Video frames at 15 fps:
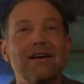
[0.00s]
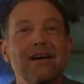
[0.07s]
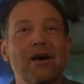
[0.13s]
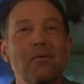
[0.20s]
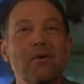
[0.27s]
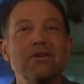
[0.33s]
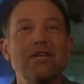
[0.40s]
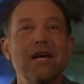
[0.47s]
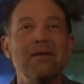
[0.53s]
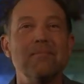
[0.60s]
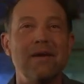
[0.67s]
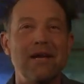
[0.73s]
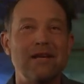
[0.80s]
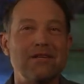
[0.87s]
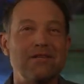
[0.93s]
want to take a
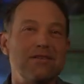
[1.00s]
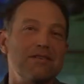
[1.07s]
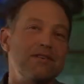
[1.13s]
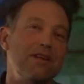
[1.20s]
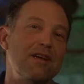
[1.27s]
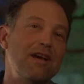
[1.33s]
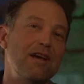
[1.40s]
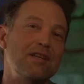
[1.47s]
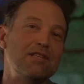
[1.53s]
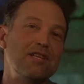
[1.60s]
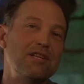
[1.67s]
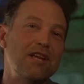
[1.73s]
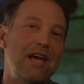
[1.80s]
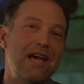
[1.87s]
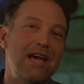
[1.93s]
minute
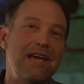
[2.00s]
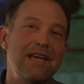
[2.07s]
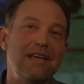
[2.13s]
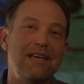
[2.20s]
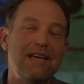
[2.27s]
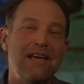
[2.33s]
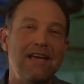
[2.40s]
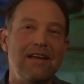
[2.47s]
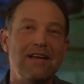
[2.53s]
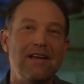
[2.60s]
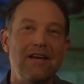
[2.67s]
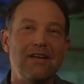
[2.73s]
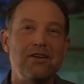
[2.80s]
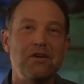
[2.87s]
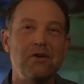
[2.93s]
today
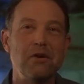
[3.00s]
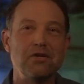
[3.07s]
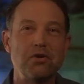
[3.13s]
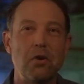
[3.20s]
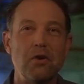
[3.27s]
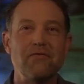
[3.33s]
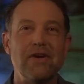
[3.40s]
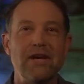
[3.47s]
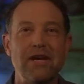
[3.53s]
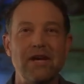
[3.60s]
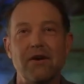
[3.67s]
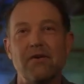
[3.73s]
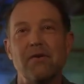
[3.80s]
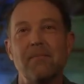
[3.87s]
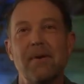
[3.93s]
and do a short
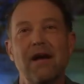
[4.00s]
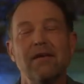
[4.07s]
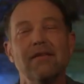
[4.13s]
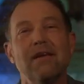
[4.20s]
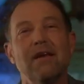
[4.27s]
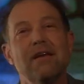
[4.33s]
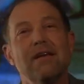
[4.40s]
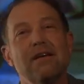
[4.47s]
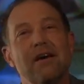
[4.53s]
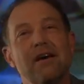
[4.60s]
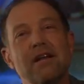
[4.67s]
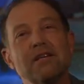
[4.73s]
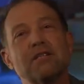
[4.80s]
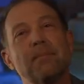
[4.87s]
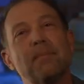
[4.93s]
video about
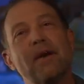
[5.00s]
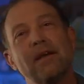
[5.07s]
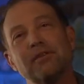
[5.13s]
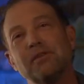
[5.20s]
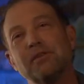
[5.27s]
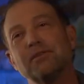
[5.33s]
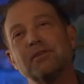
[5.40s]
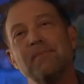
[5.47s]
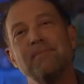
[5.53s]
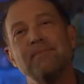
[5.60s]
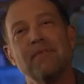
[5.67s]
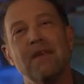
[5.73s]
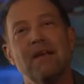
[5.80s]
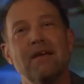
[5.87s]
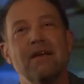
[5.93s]
hunting suppressors
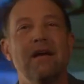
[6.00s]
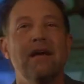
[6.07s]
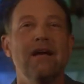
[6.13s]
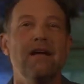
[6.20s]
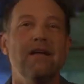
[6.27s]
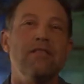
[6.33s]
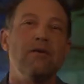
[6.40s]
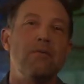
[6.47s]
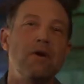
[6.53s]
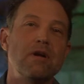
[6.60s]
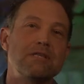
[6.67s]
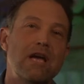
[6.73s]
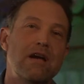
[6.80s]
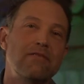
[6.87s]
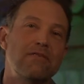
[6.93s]
and the
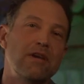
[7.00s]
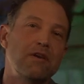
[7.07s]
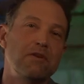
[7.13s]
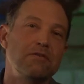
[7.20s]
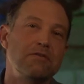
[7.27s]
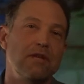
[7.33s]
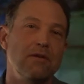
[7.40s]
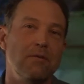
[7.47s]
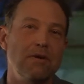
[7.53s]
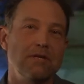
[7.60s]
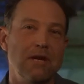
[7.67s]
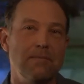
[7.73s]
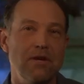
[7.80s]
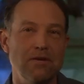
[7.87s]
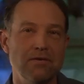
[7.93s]
ones I've used and the ones
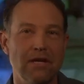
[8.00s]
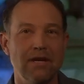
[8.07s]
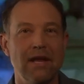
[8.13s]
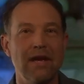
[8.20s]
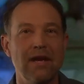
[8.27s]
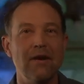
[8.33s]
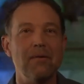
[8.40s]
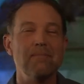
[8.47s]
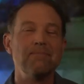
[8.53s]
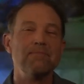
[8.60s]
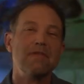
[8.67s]
I'm using now.